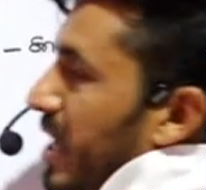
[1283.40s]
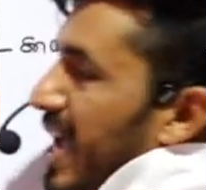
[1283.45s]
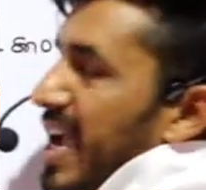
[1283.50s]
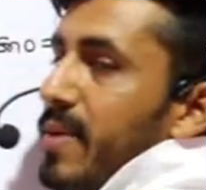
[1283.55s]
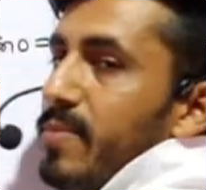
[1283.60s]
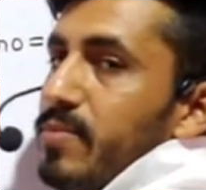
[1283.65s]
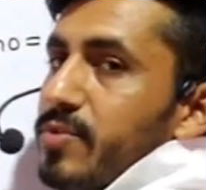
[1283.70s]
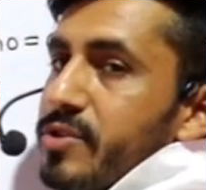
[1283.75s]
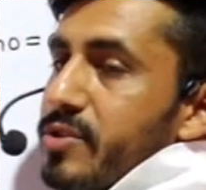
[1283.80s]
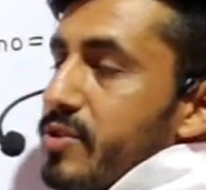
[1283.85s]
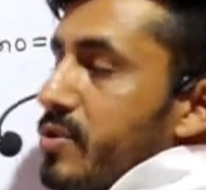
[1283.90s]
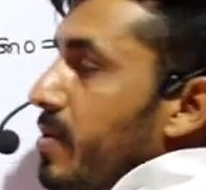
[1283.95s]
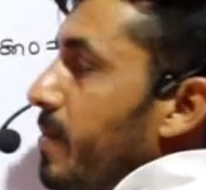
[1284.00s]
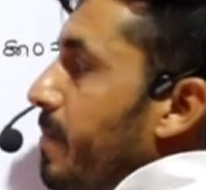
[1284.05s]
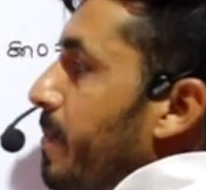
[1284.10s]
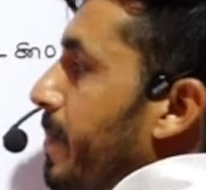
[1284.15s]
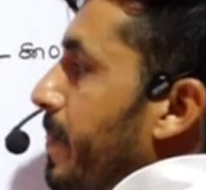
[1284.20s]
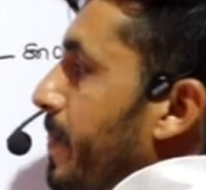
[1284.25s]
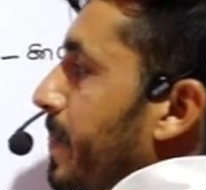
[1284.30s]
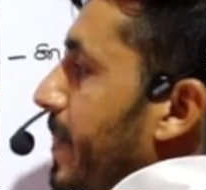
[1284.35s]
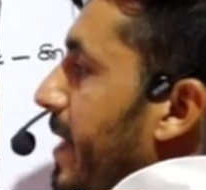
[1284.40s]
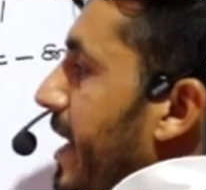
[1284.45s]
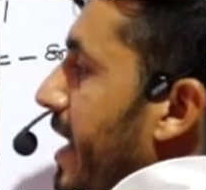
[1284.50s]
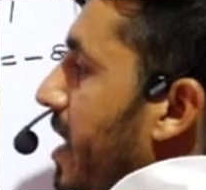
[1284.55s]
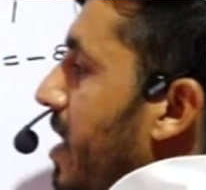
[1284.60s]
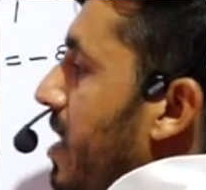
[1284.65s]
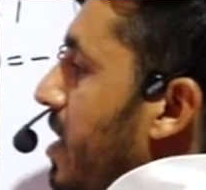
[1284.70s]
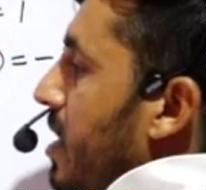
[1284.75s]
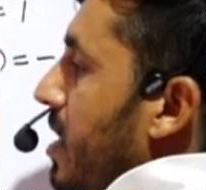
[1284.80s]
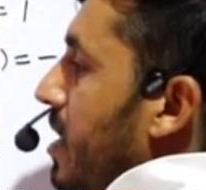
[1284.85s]
times,
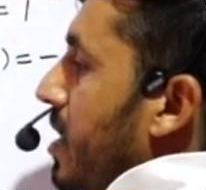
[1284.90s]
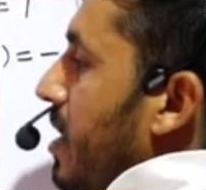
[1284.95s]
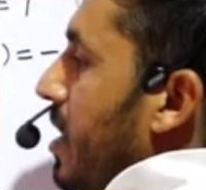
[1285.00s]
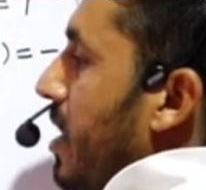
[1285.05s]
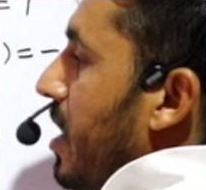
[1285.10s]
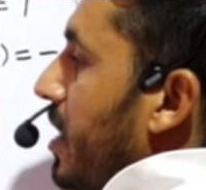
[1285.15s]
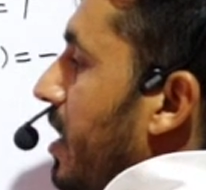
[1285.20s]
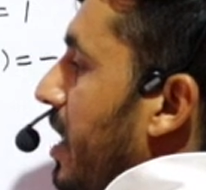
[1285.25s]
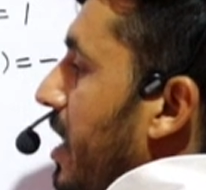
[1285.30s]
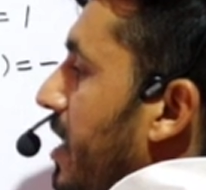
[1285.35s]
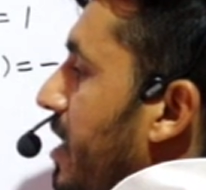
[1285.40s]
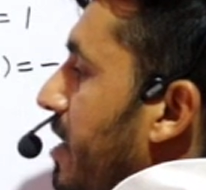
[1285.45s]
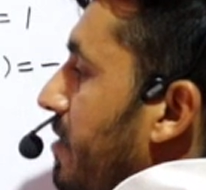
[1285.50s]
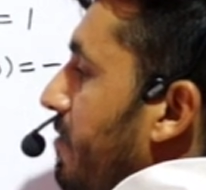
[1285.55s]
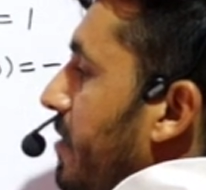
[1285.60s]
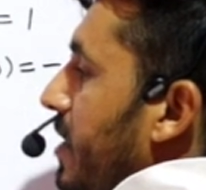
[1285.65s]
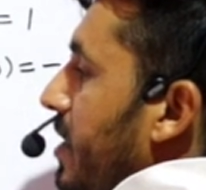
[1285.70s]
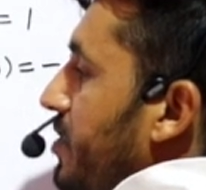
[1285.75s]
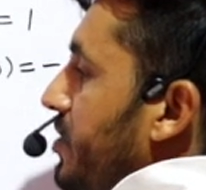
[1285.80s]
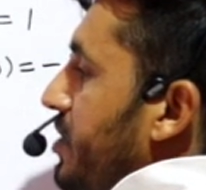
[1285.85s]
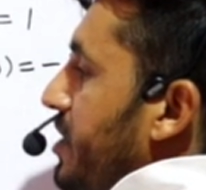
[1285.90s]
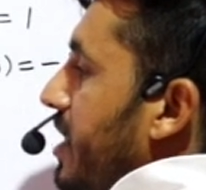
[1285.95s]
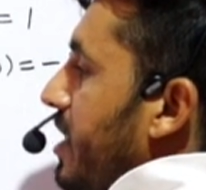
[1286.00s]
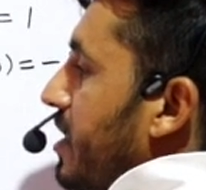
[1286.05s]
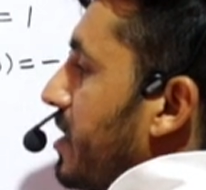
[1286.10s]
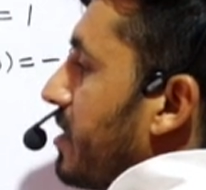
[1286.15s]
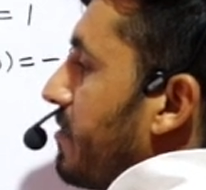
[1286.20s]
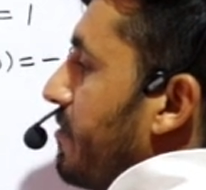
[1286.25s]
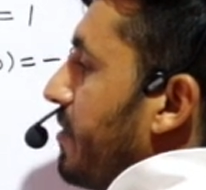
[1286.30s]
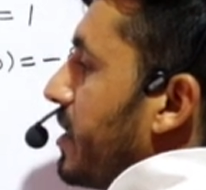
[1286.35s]
then again
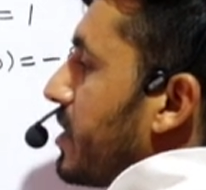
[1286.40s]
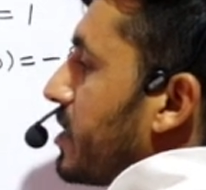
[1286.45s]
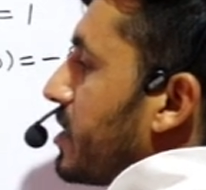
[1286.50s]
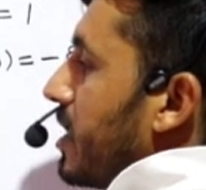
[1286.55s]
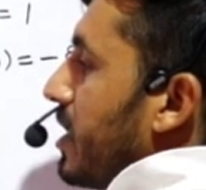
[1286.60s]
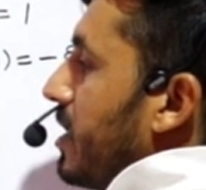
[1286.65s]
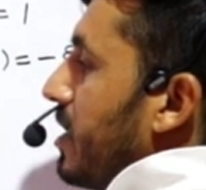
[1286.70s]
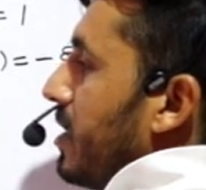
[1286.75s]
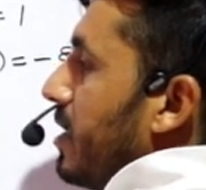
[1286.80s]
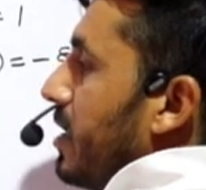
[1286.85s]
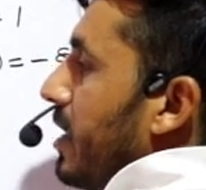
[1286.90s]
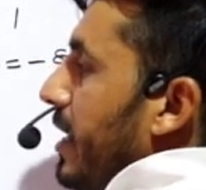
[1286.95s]
differentiate the function,